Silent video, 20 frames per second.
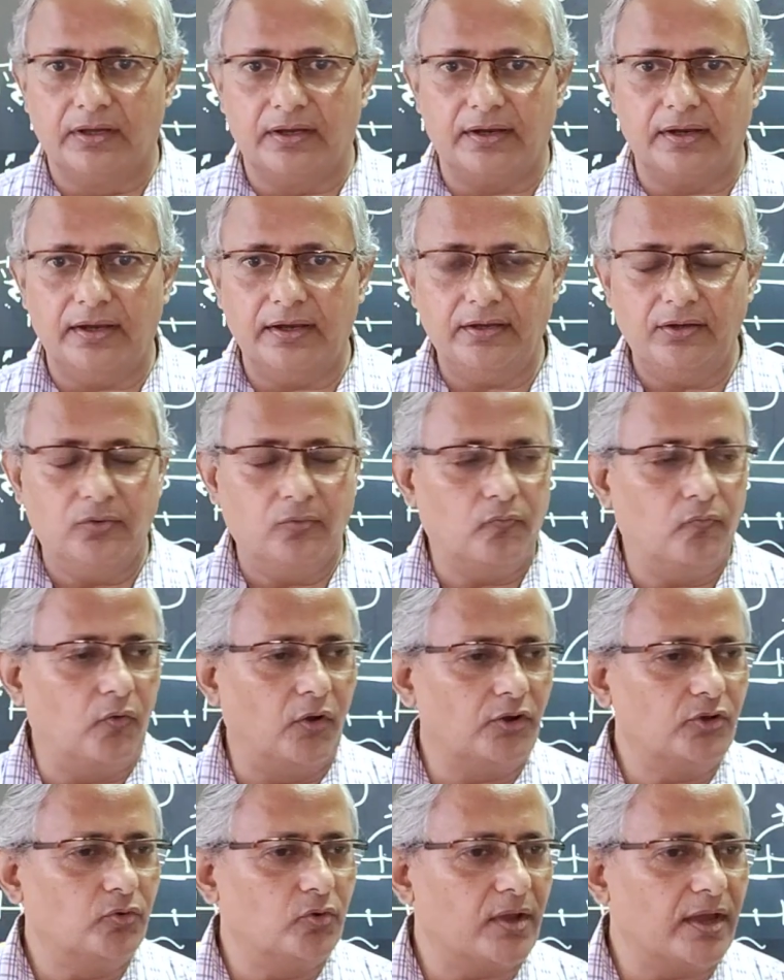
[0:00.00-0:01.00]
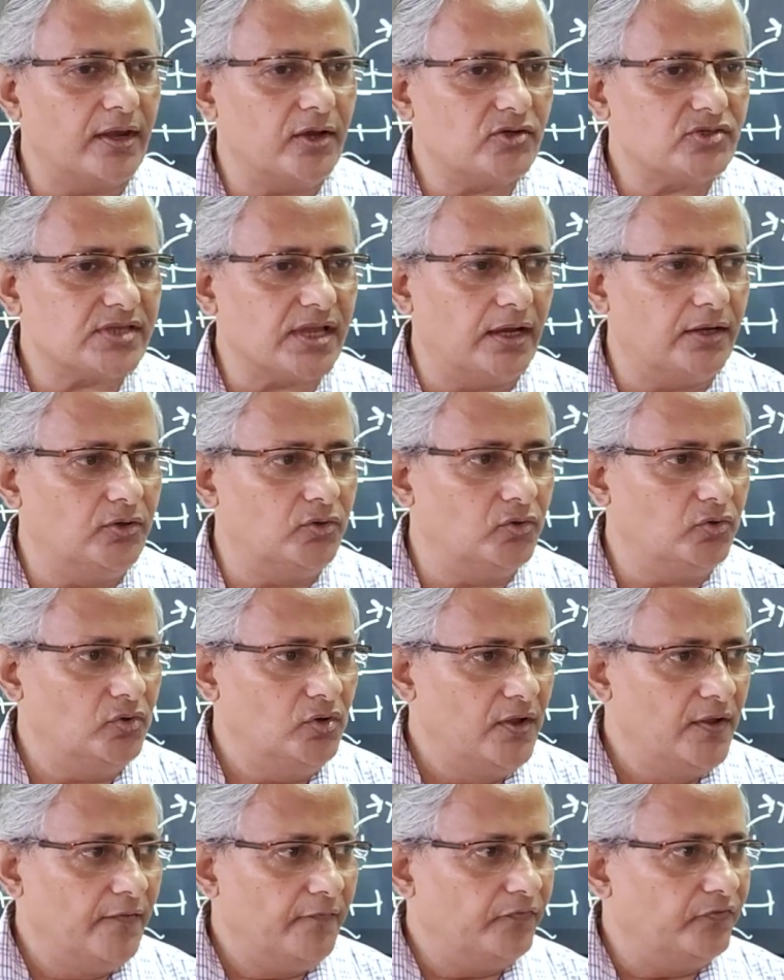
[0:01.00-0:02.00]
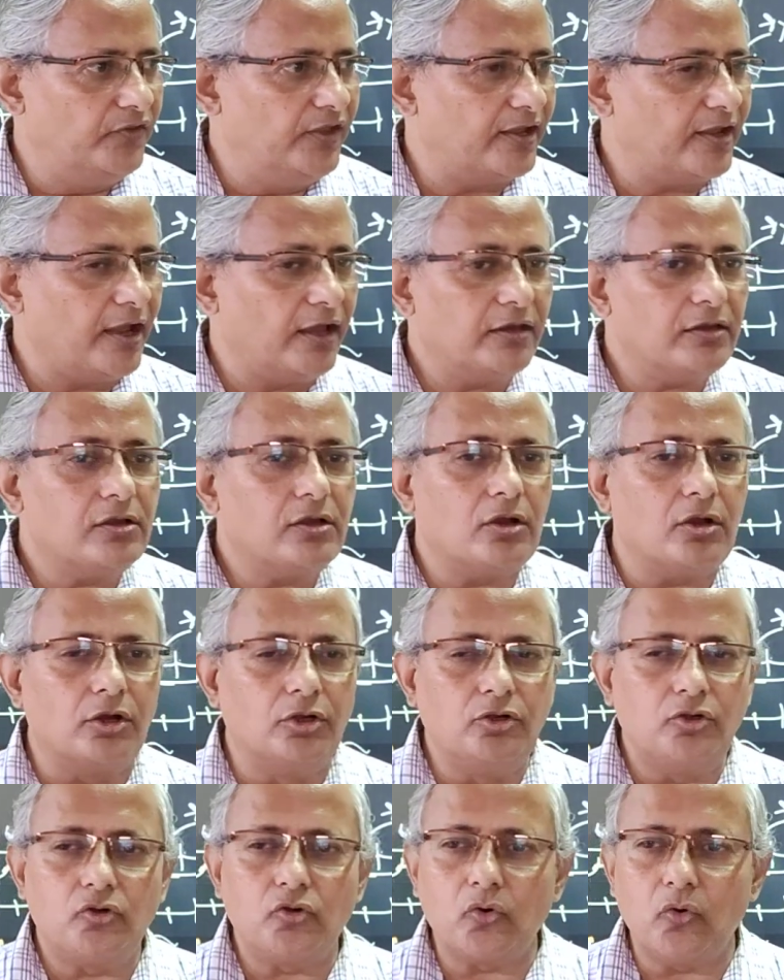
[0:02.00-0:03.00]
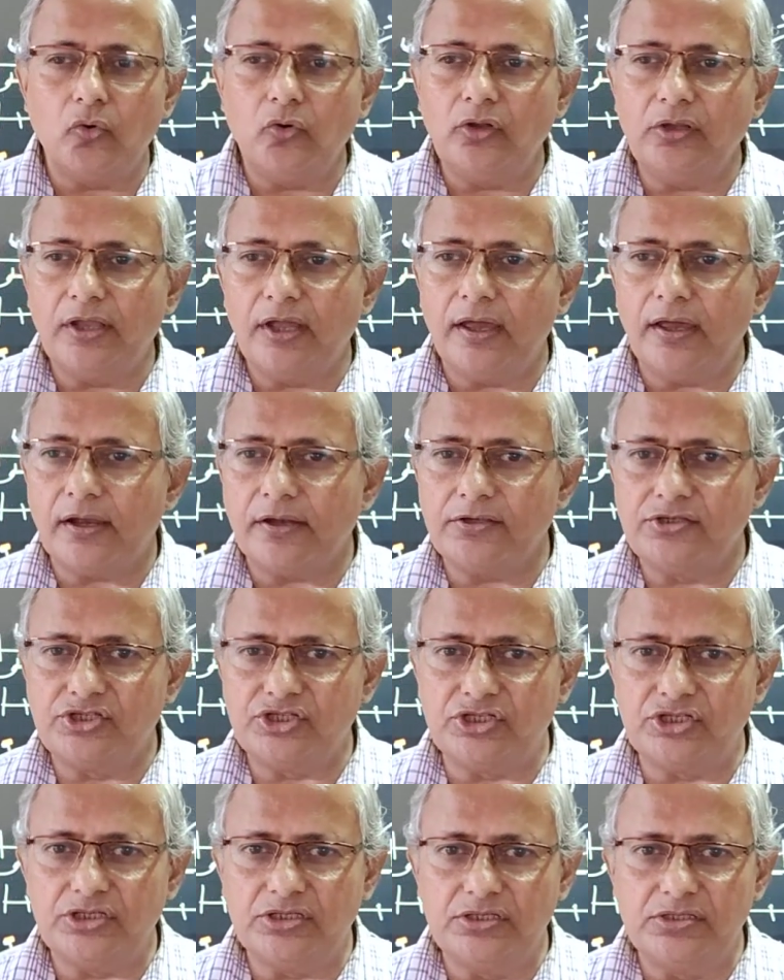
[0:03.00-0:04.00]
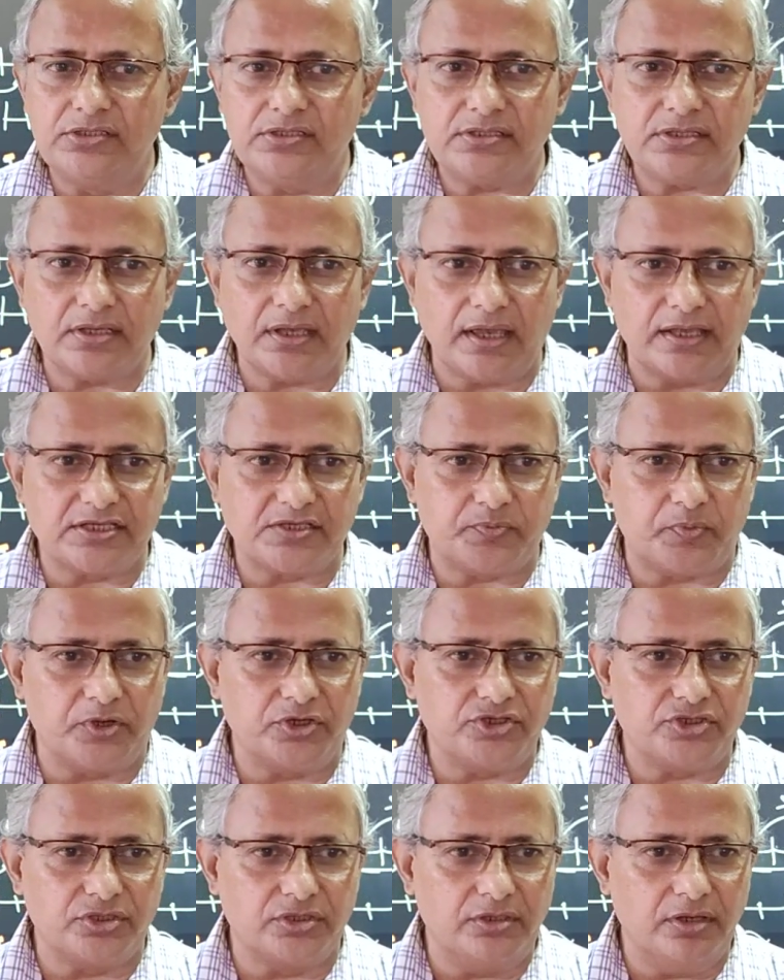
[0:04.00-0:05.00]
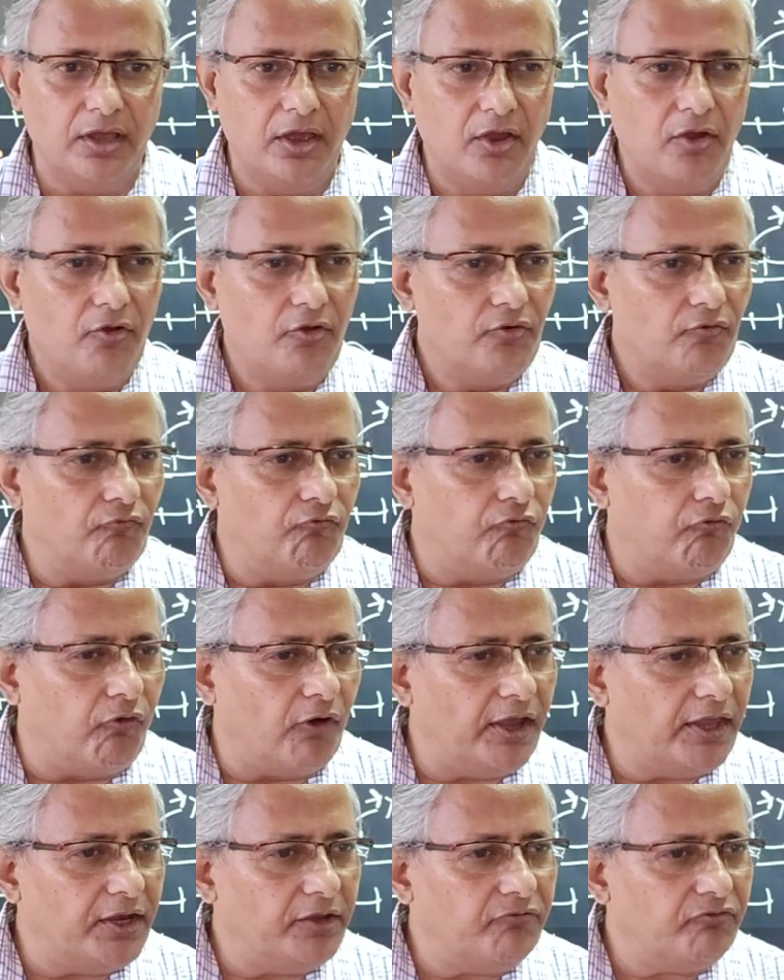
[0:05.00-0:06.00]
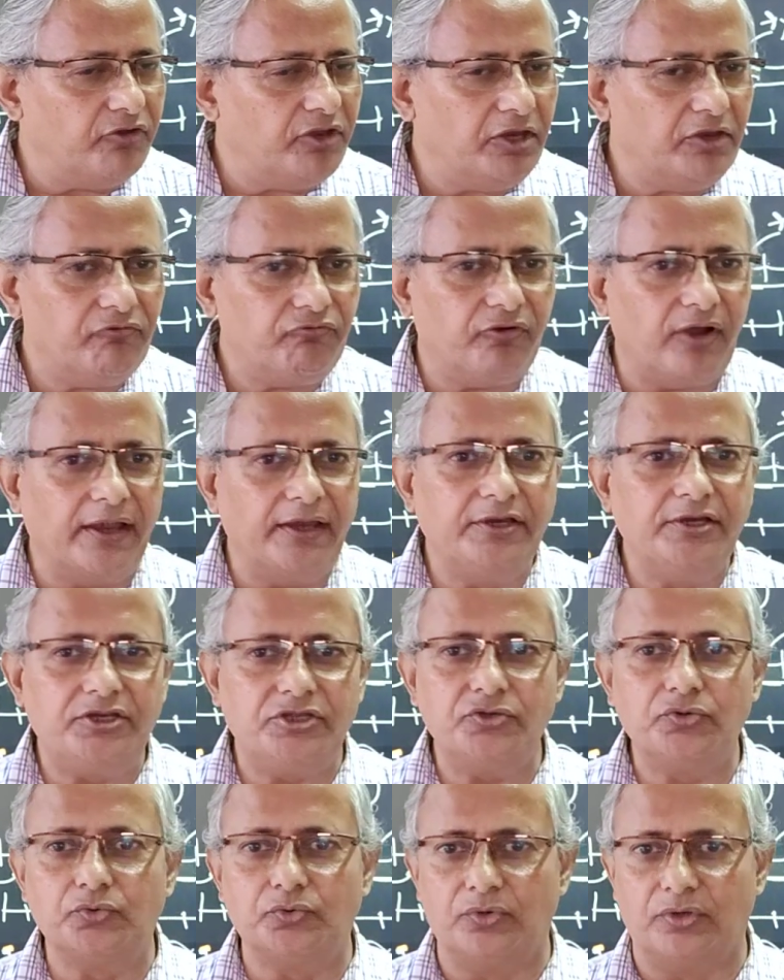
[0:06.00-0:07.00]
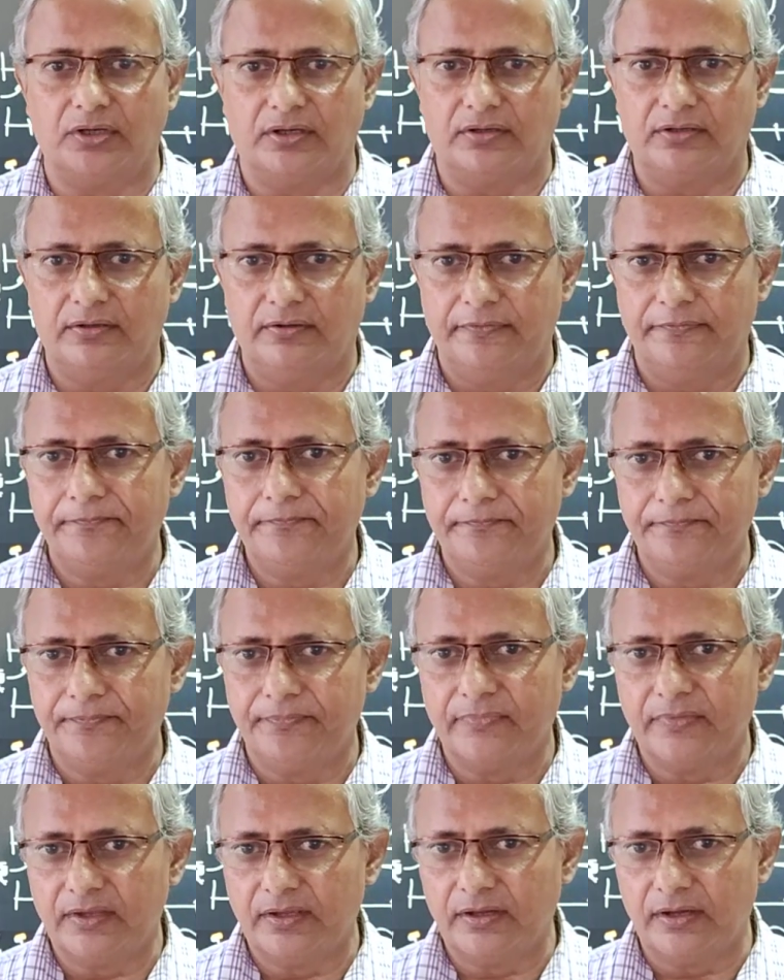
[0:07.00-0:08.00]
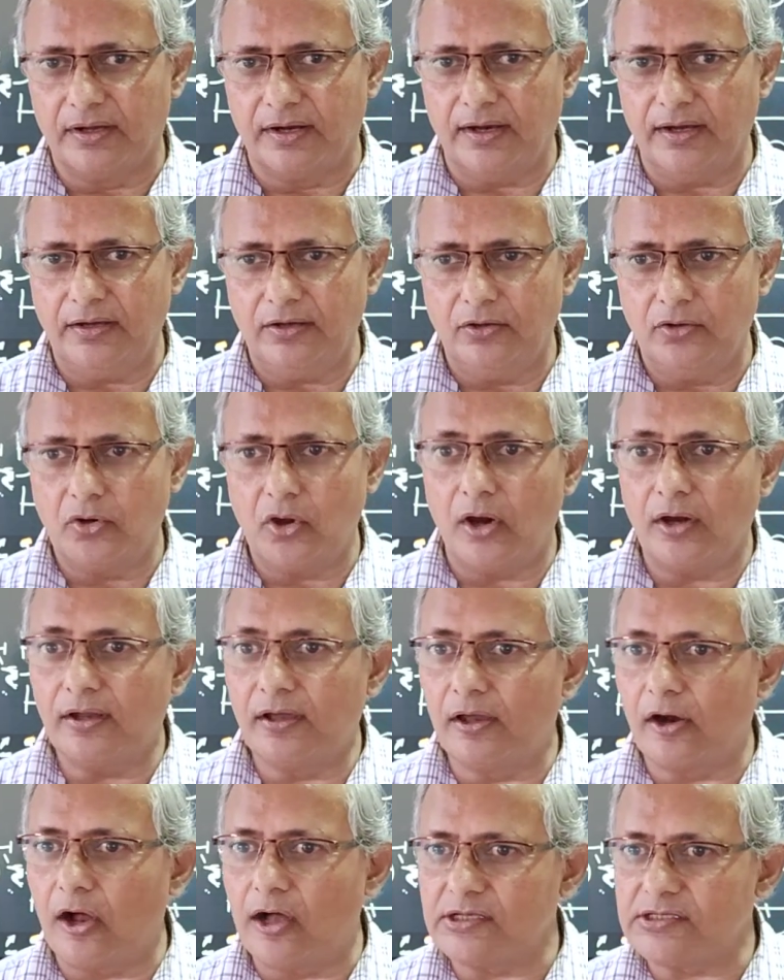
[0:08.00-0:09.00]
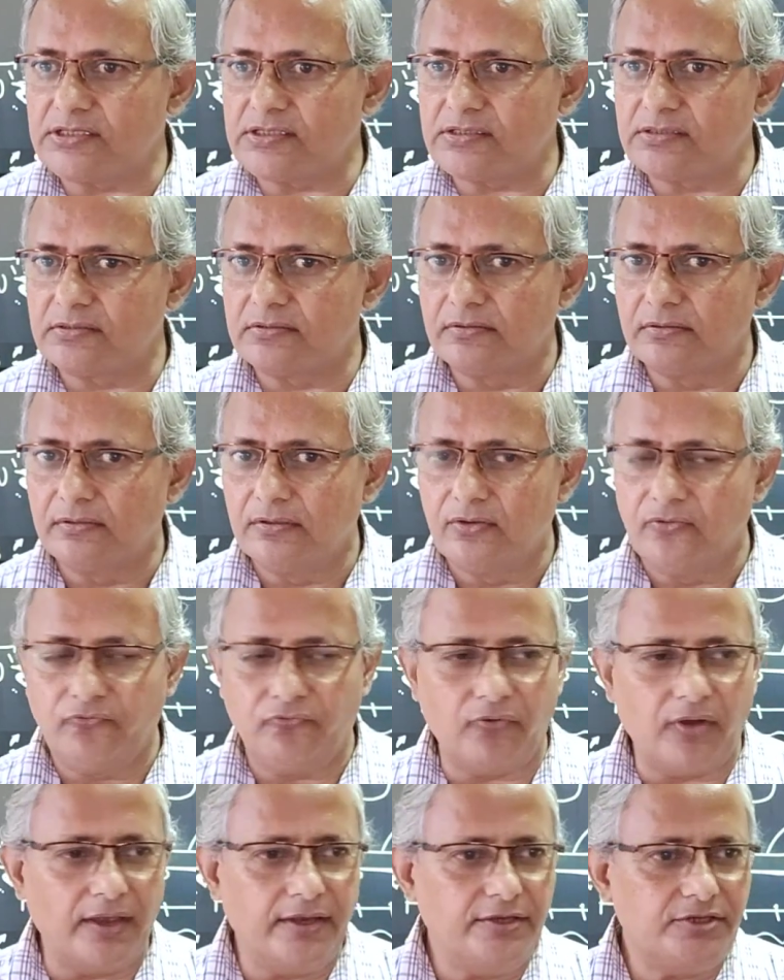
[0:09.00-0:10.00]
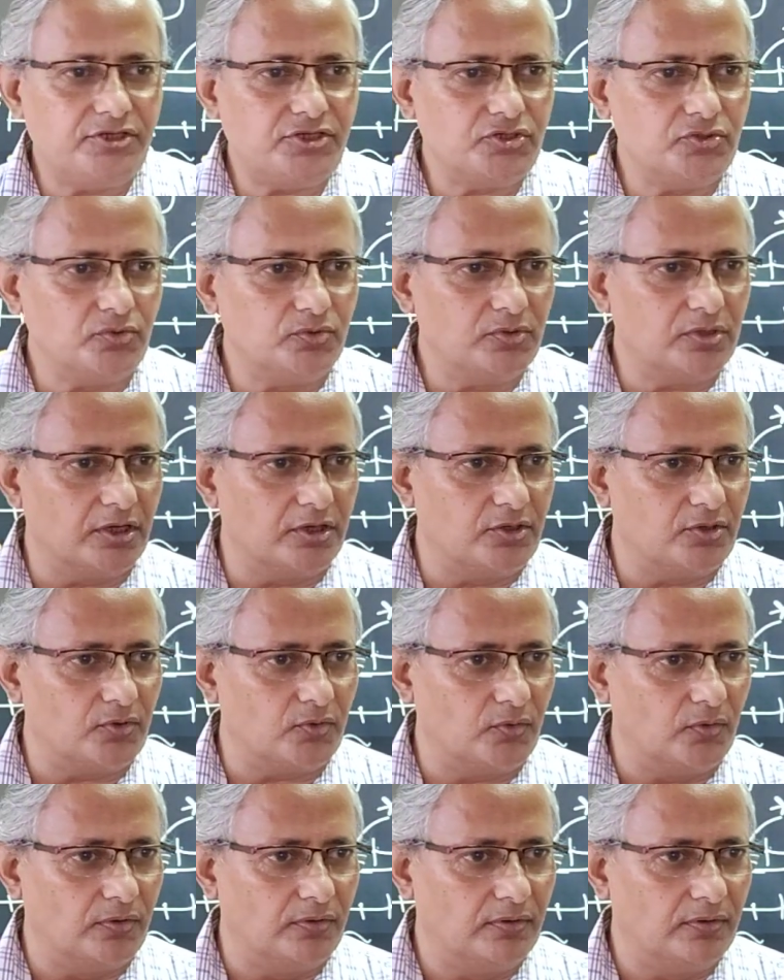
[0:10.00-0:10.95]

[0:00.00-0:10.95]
right? What eukaryotes can do, they can control their genes expression very fine-tuned, right? Not gross, fine-tuned control.